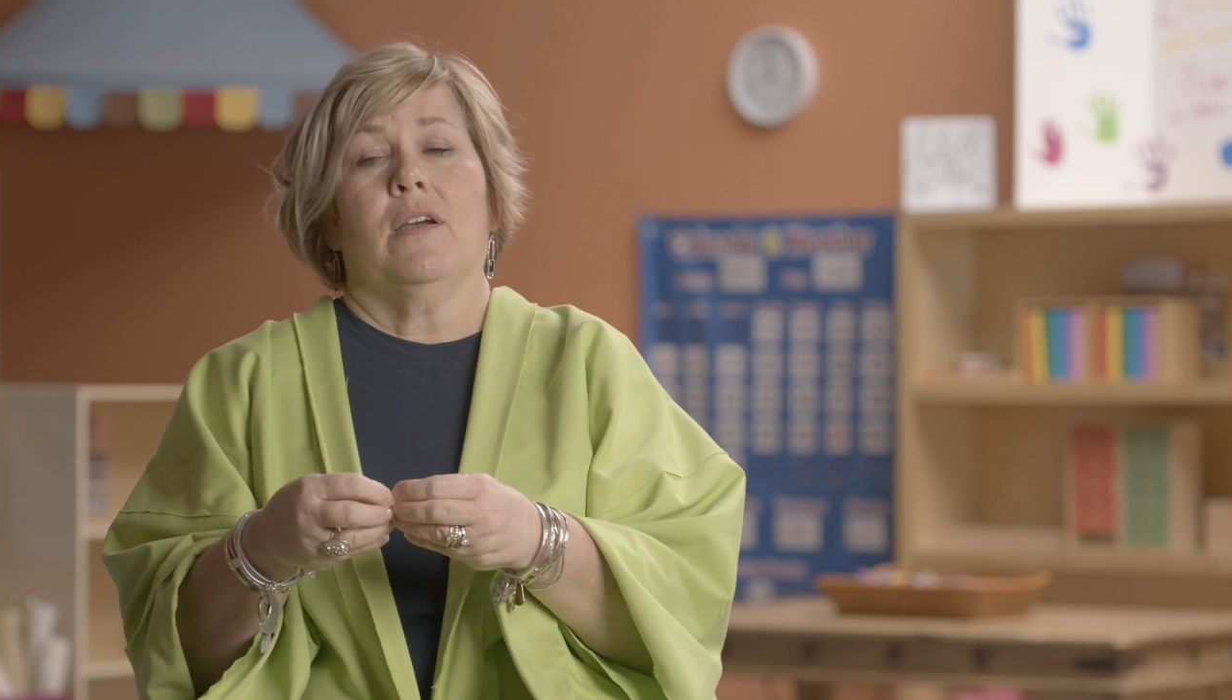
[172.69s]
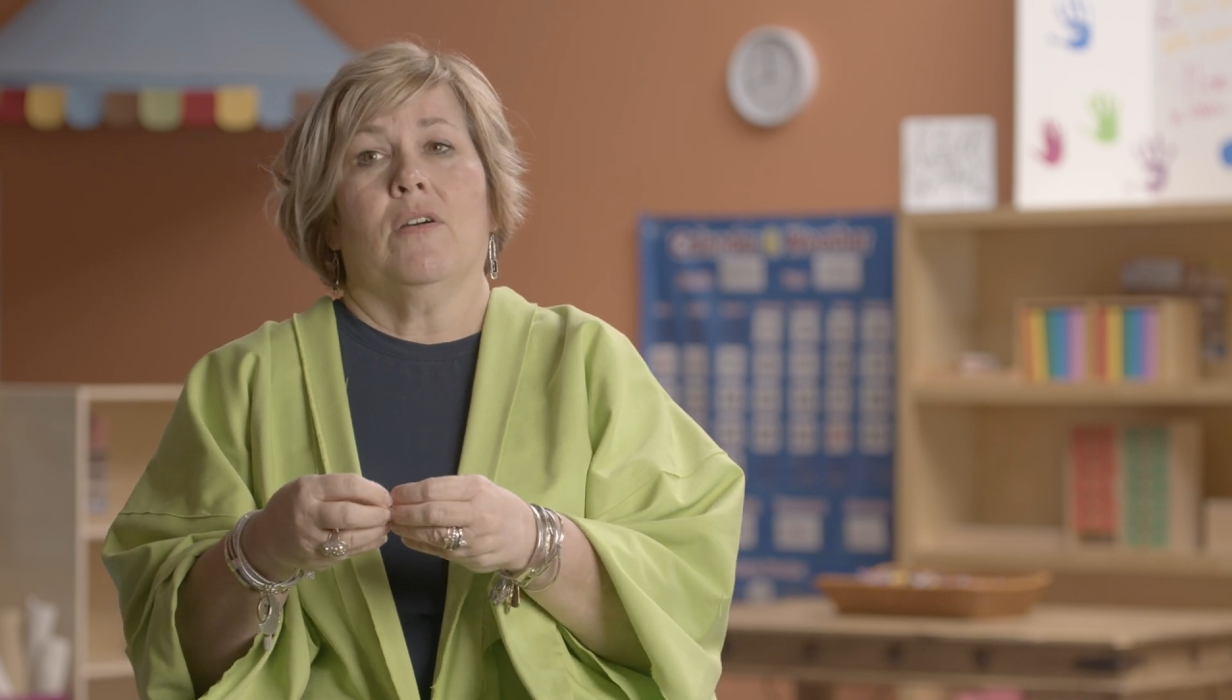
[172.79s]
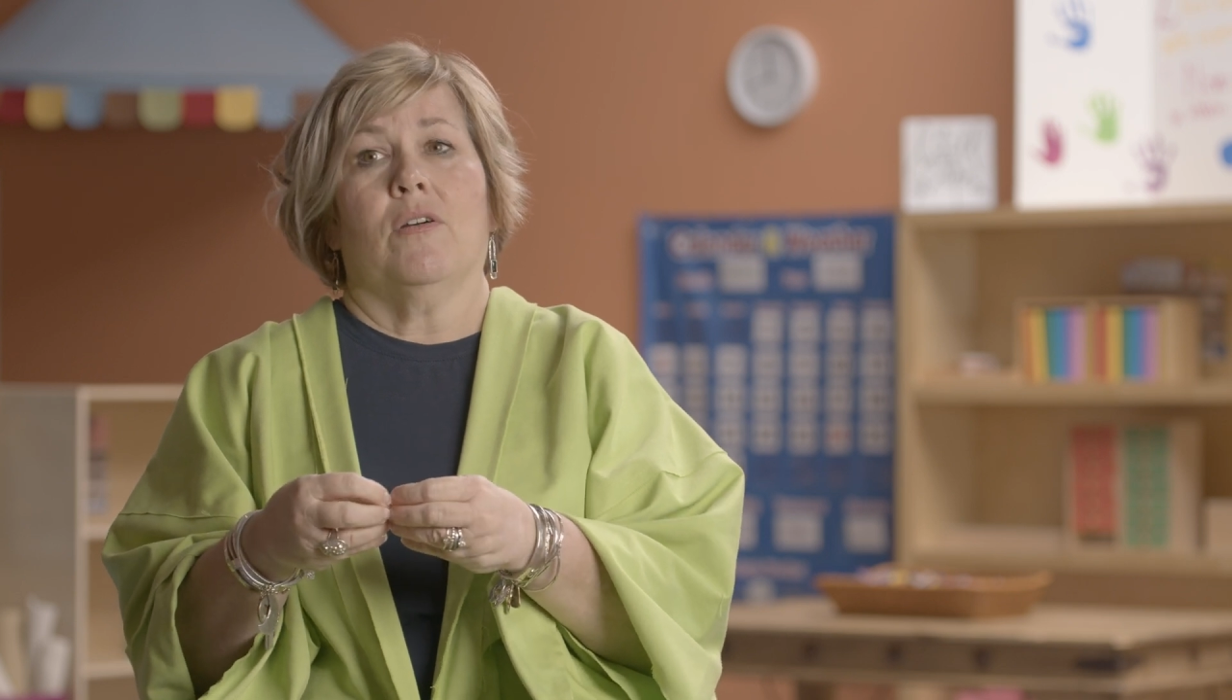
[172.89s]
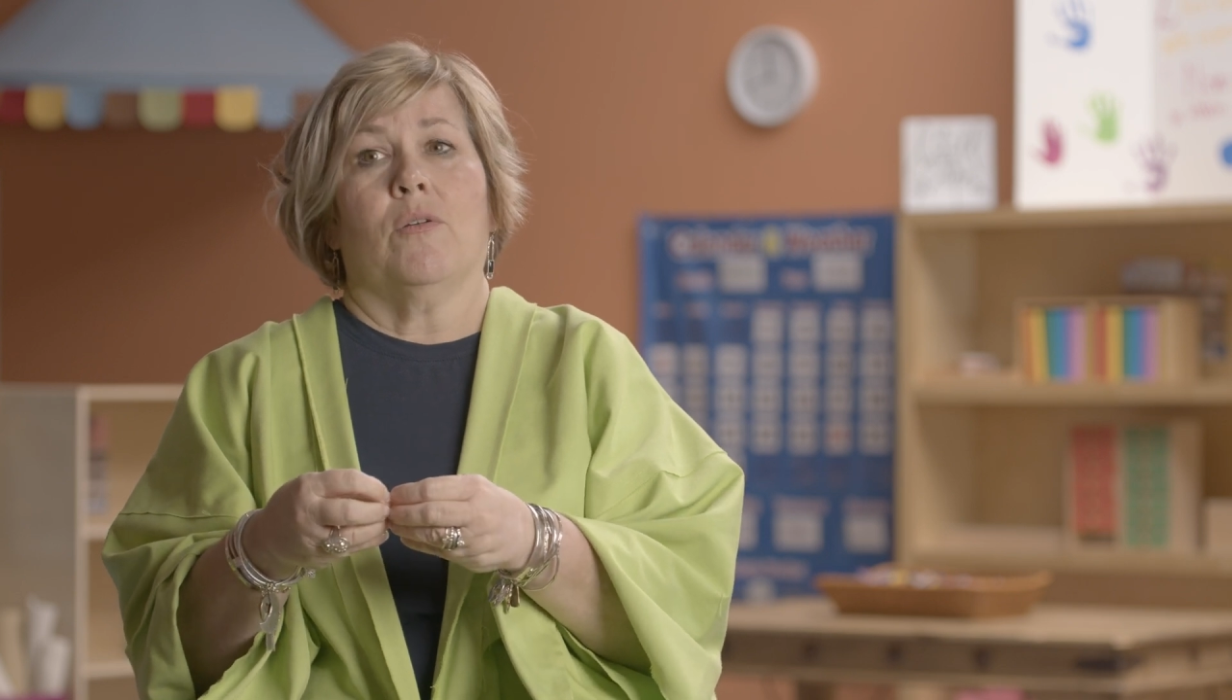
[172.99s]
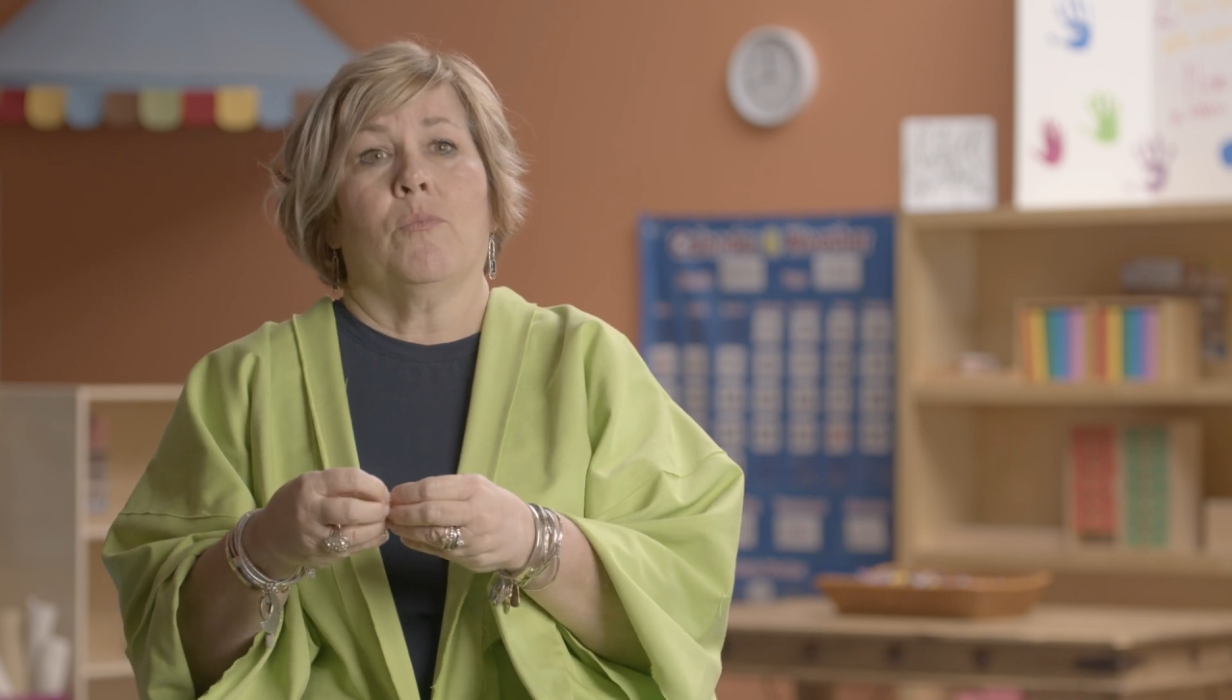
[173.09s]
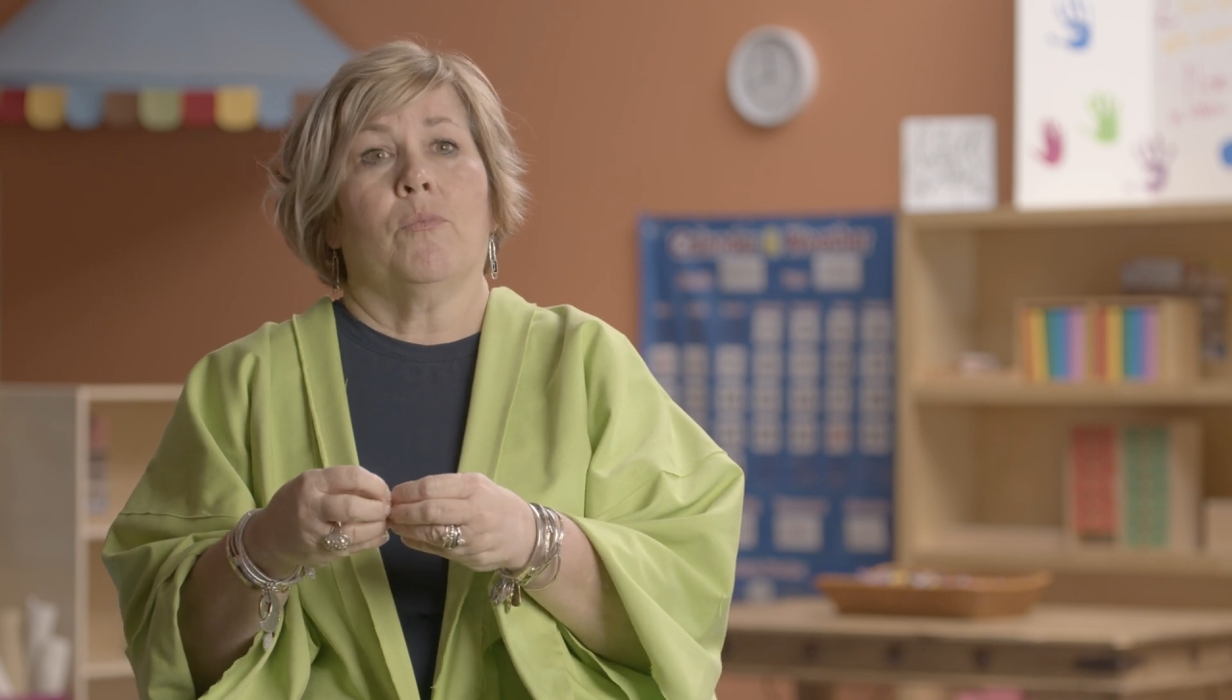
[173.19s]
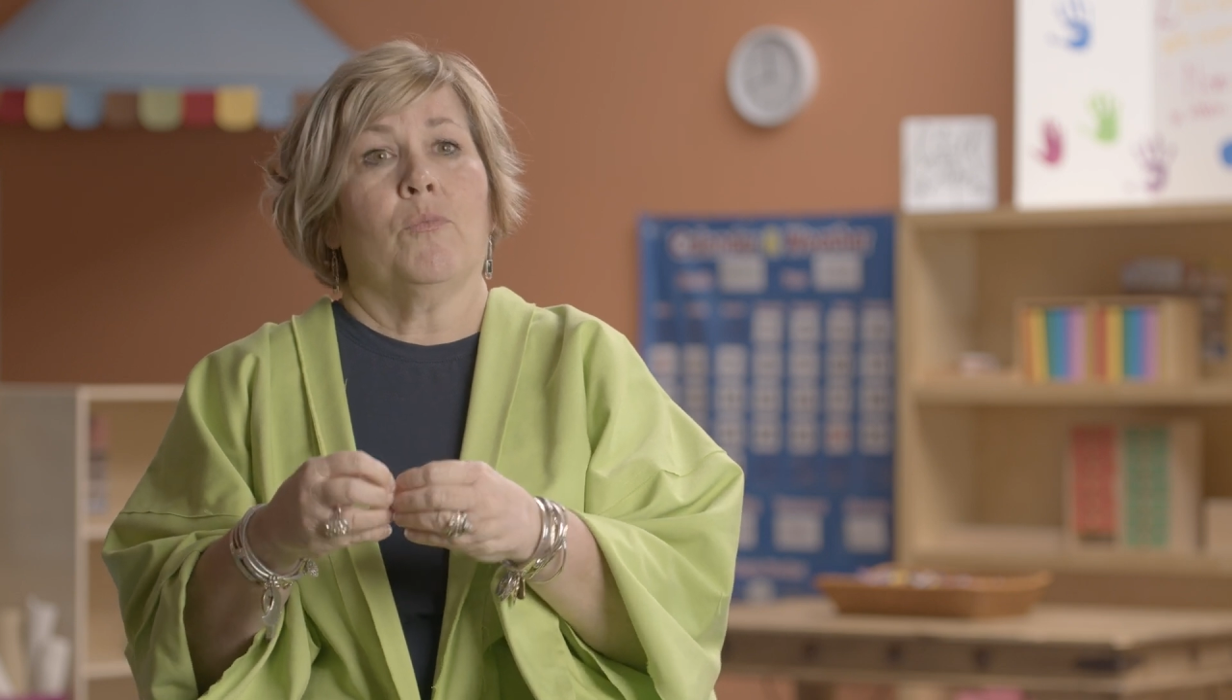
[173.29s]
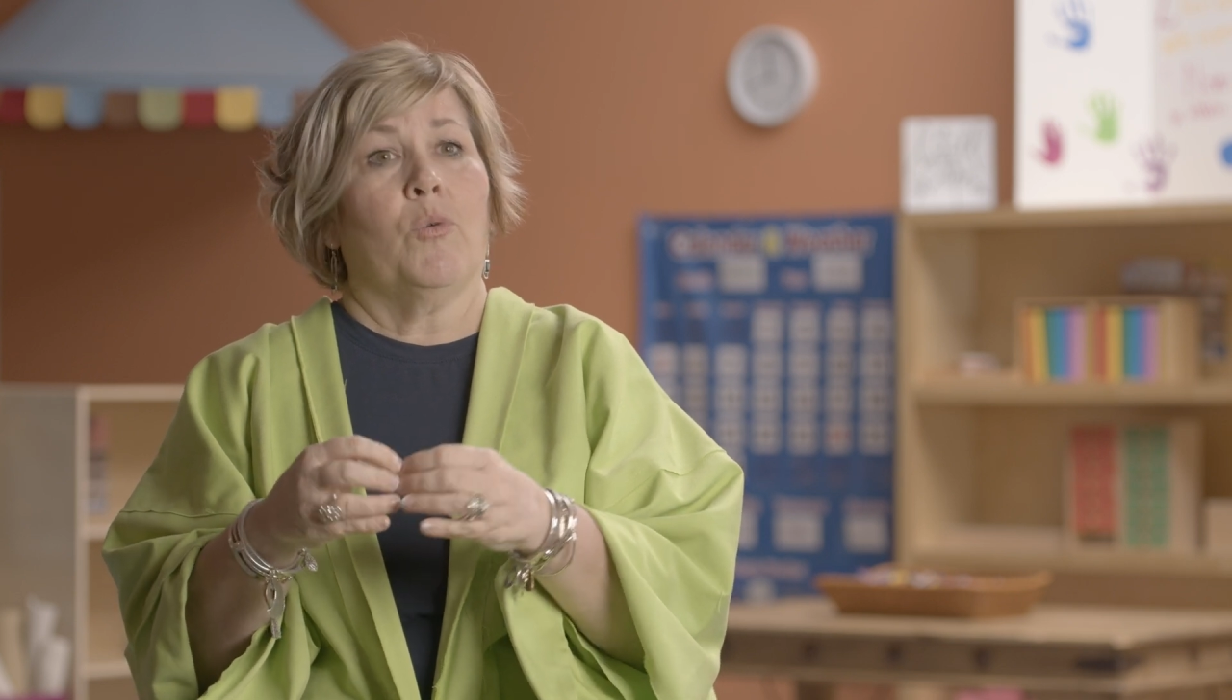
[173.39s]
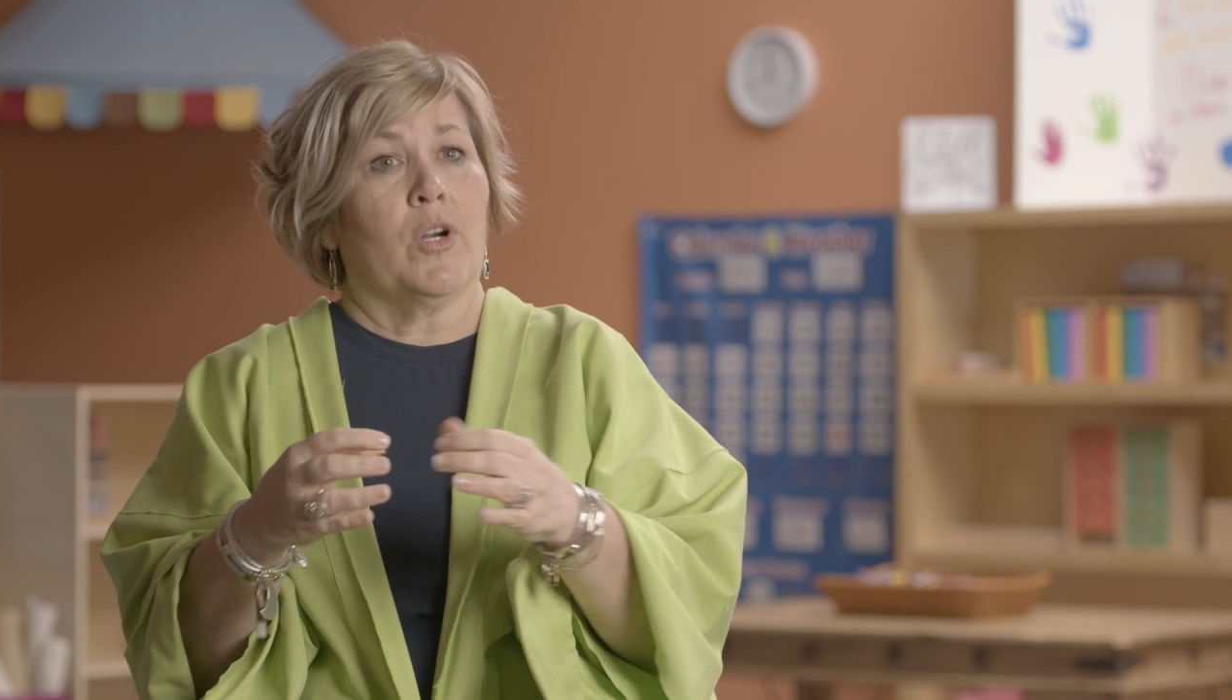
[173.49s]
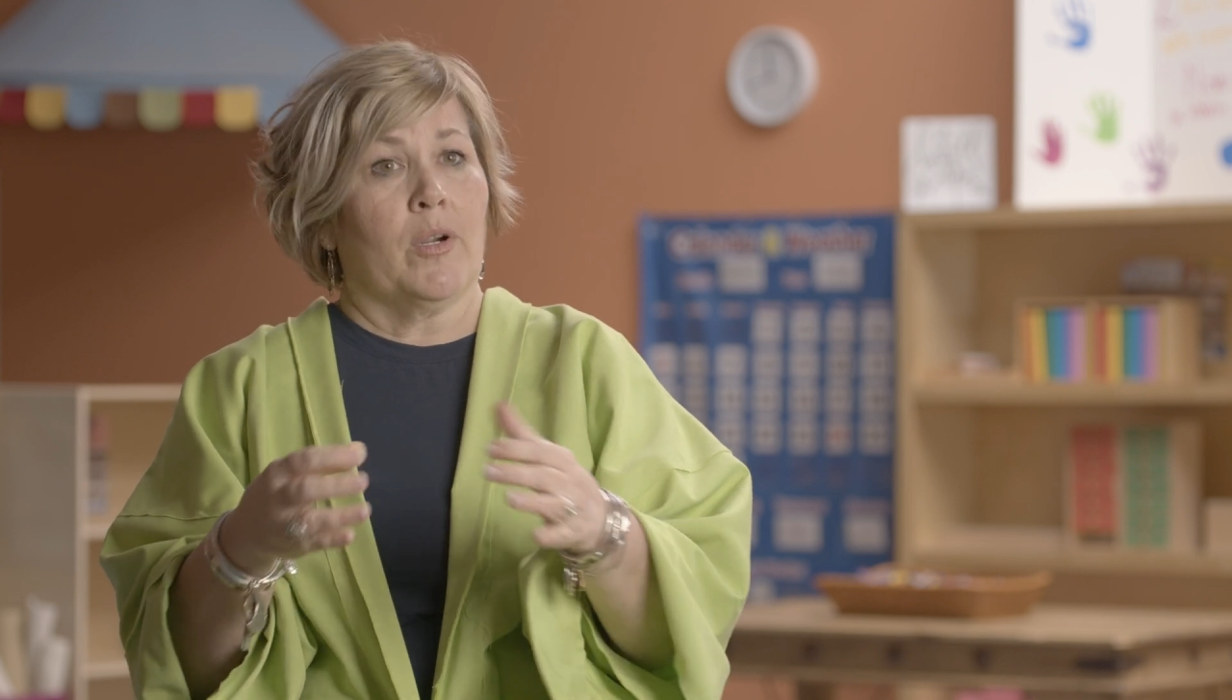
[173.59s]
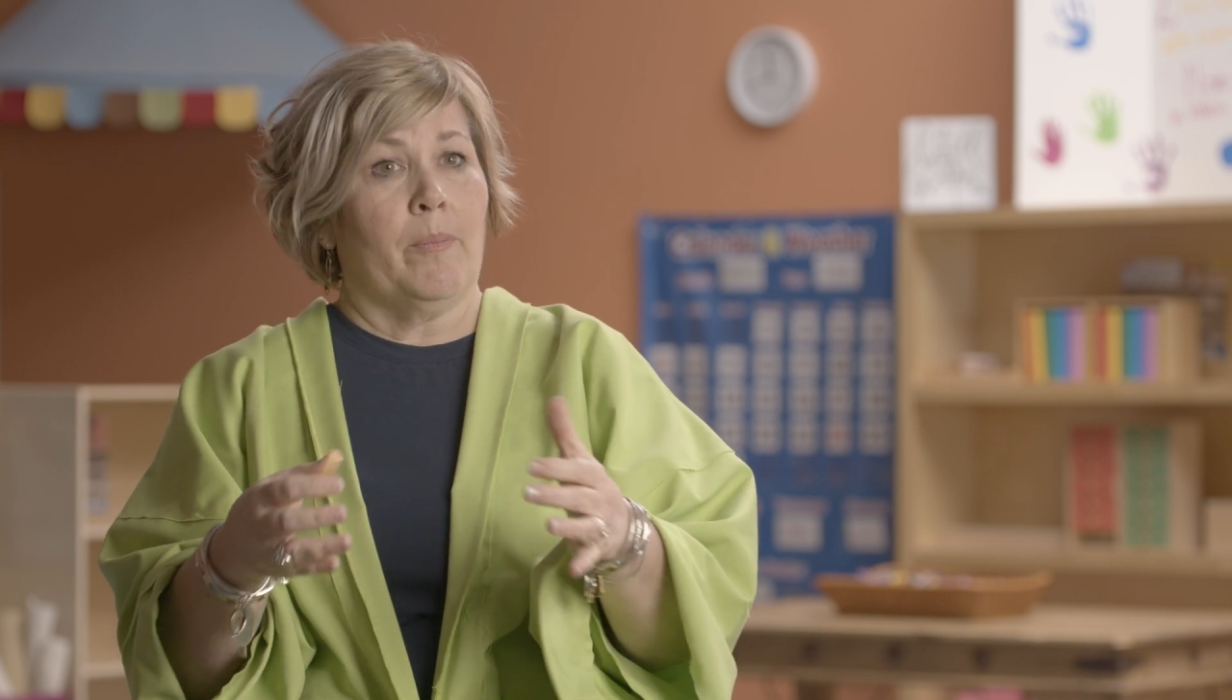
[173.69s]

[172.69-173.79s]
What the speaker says: or work